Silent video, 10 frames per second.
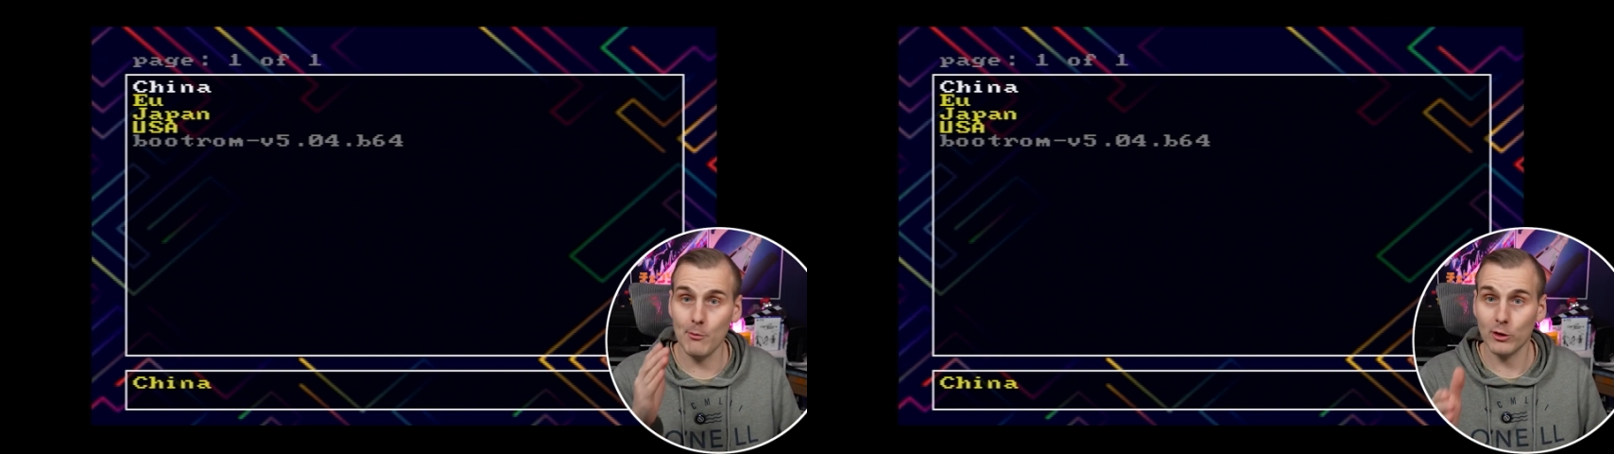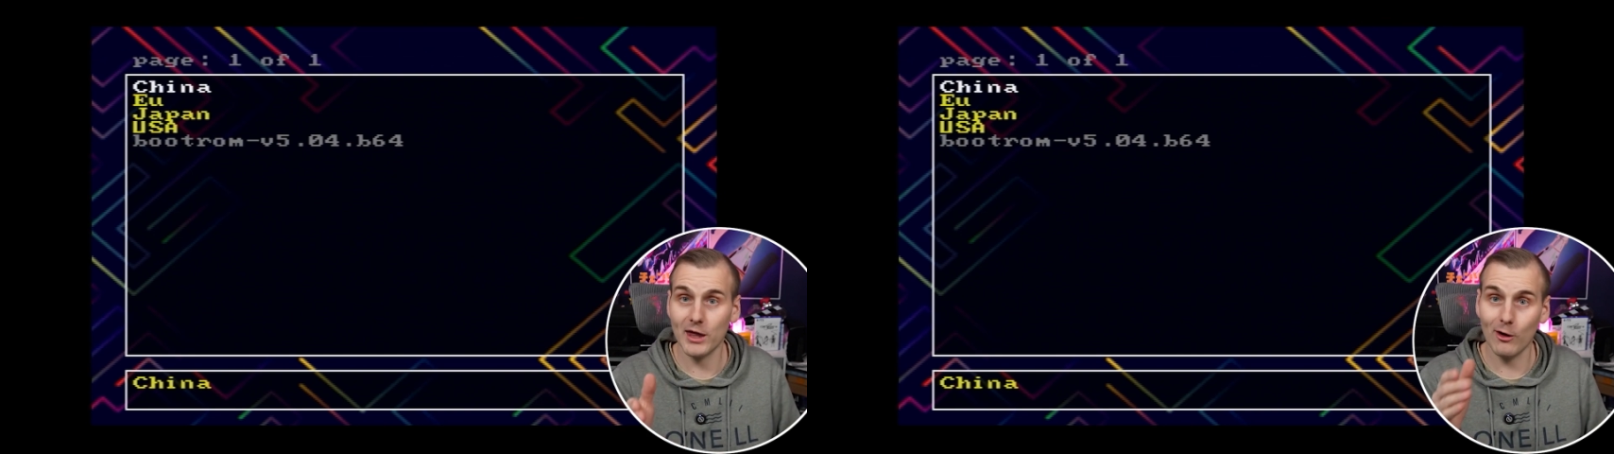
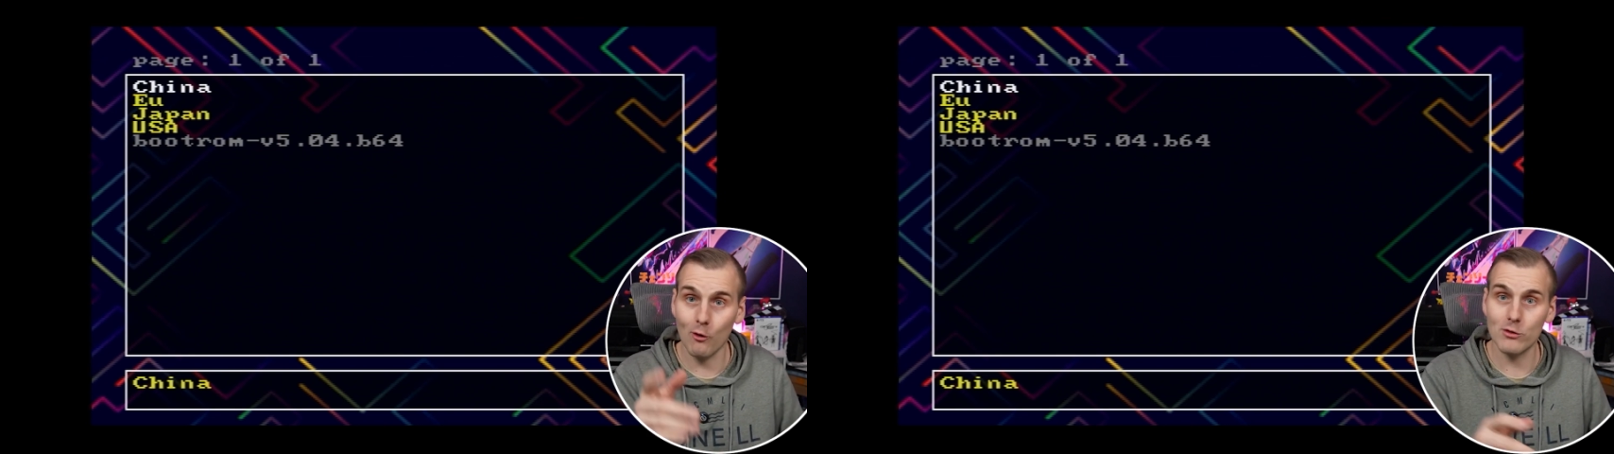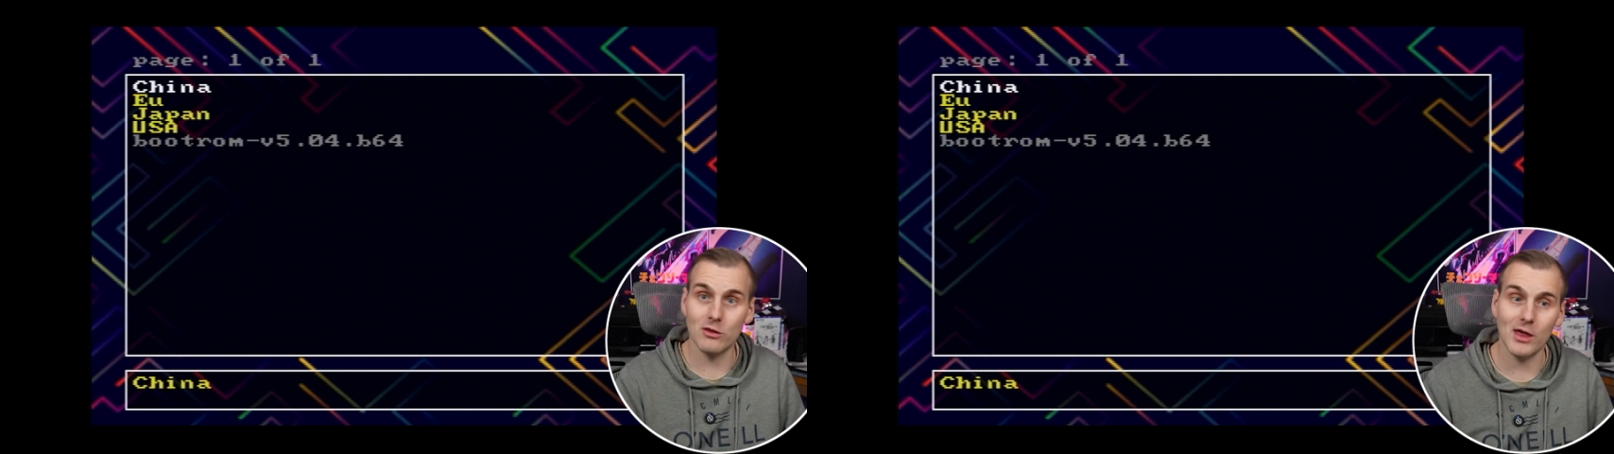and we'll get
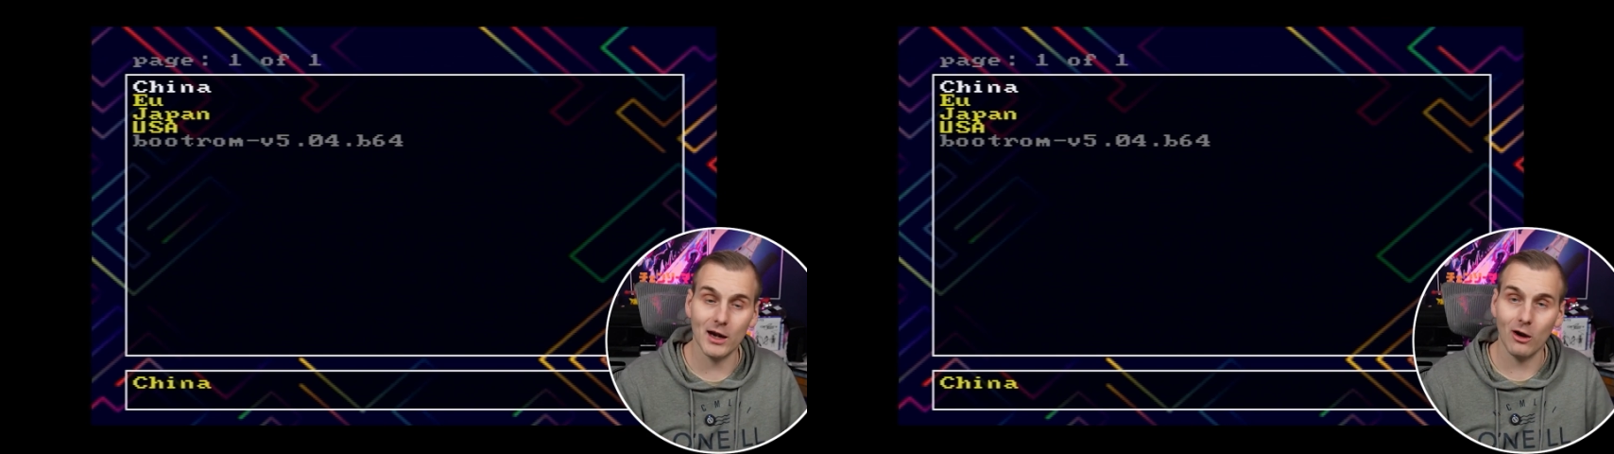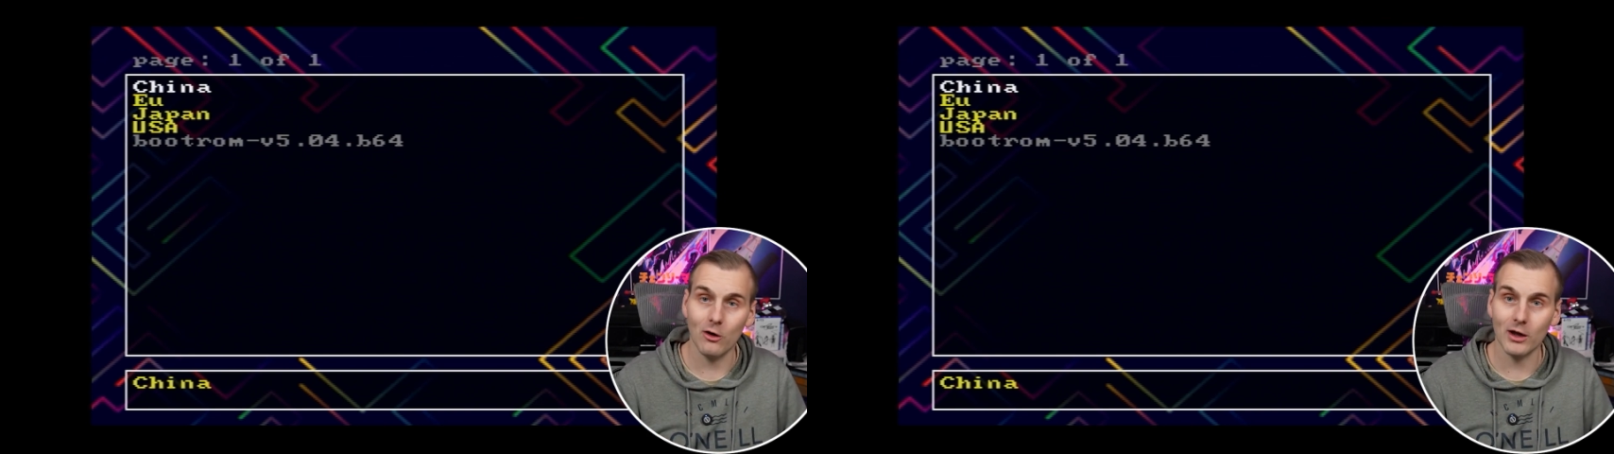over to the
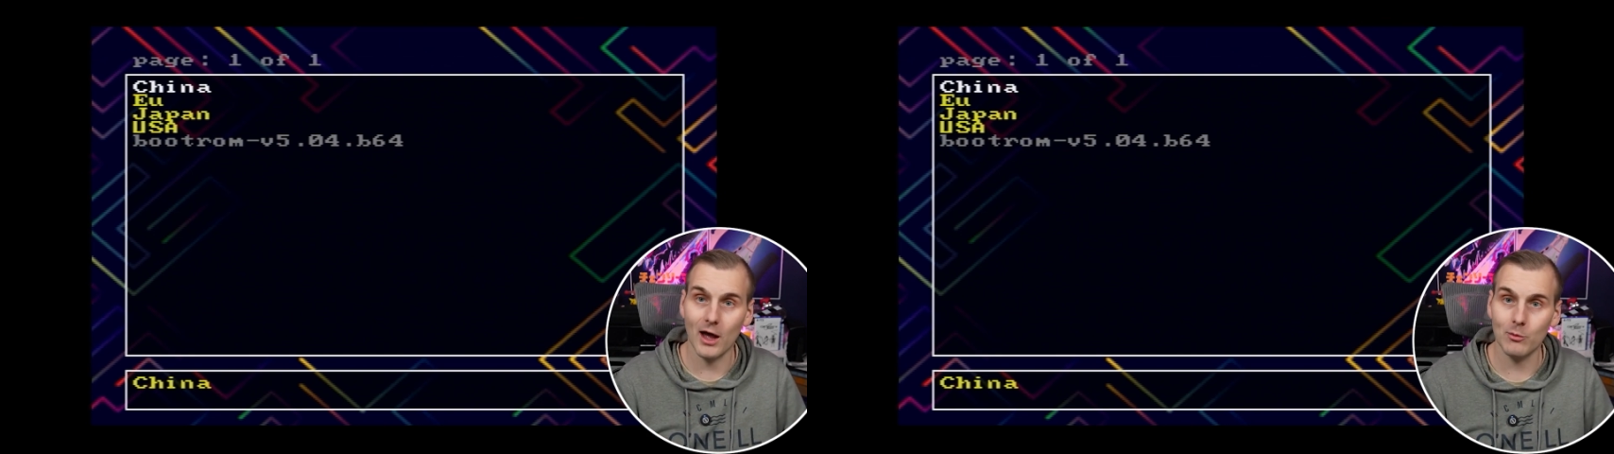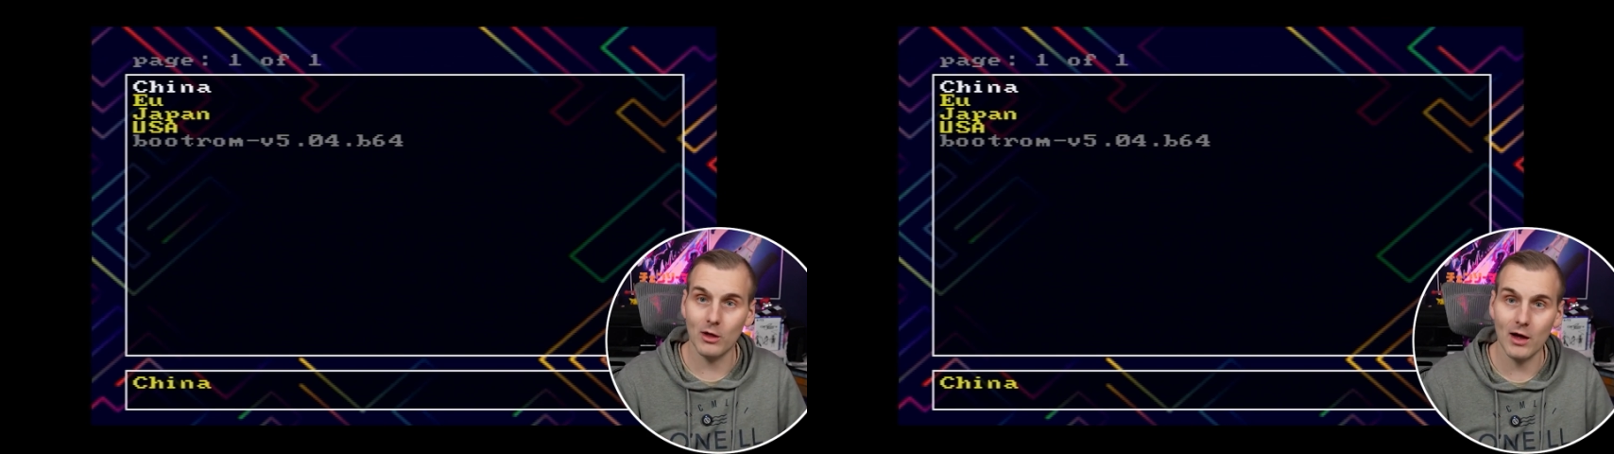Analogue
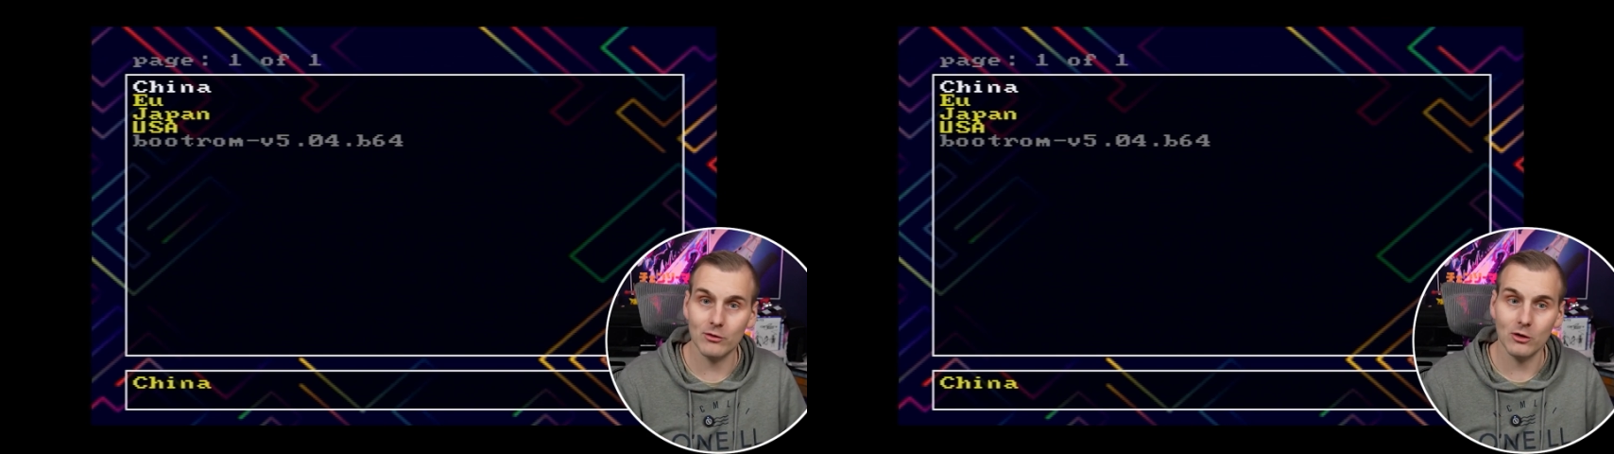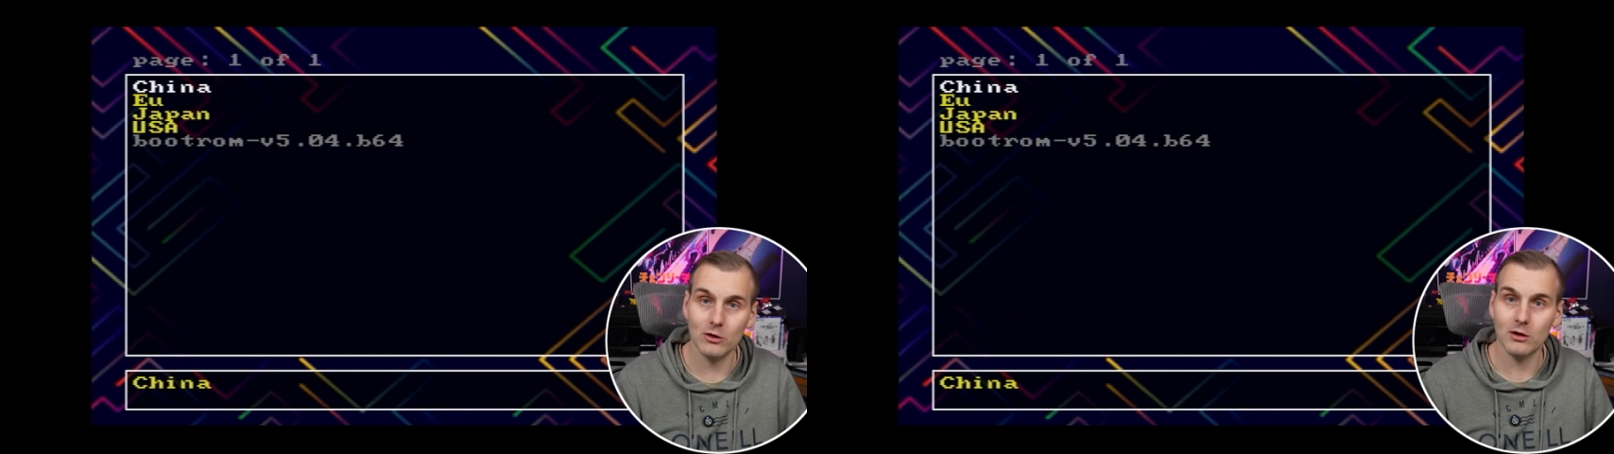and we'll
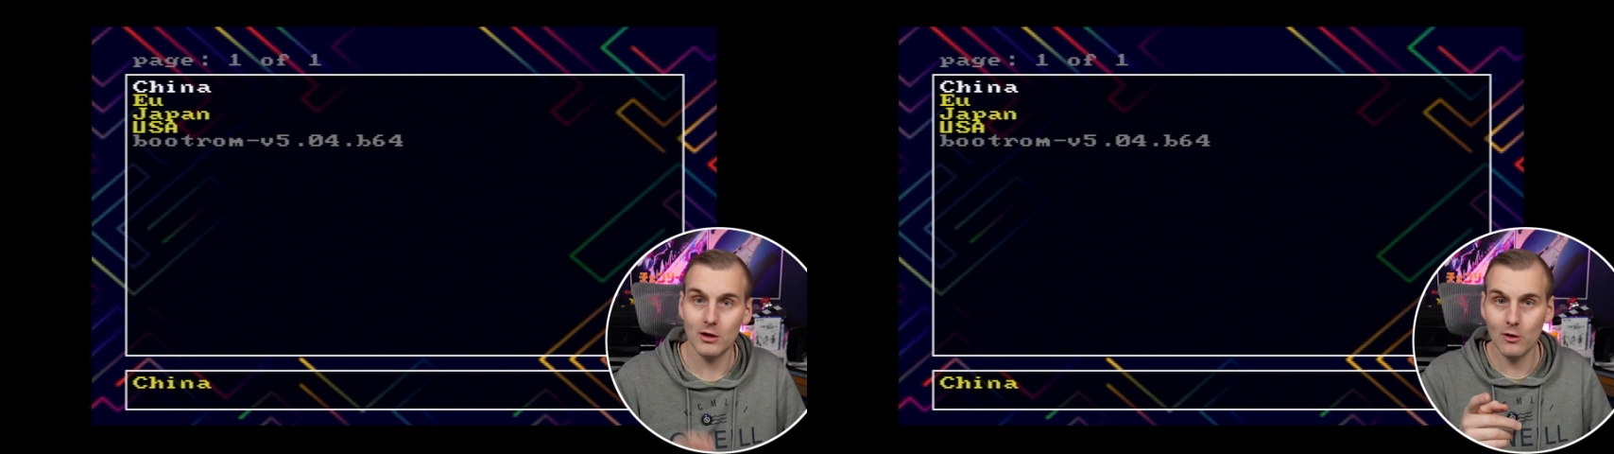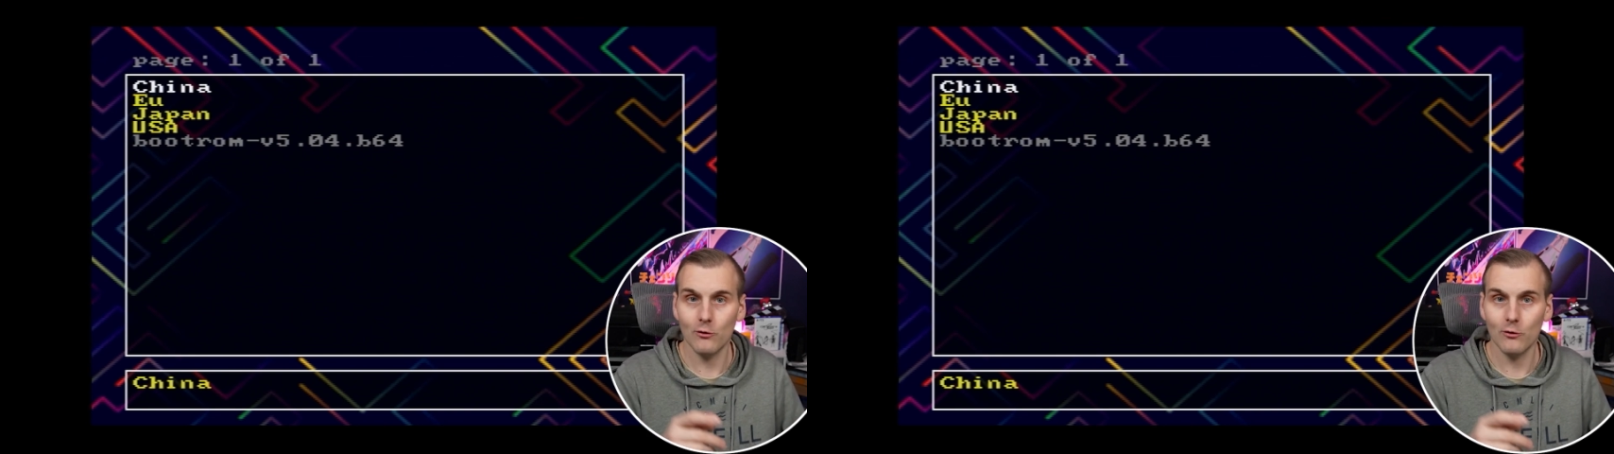have a look.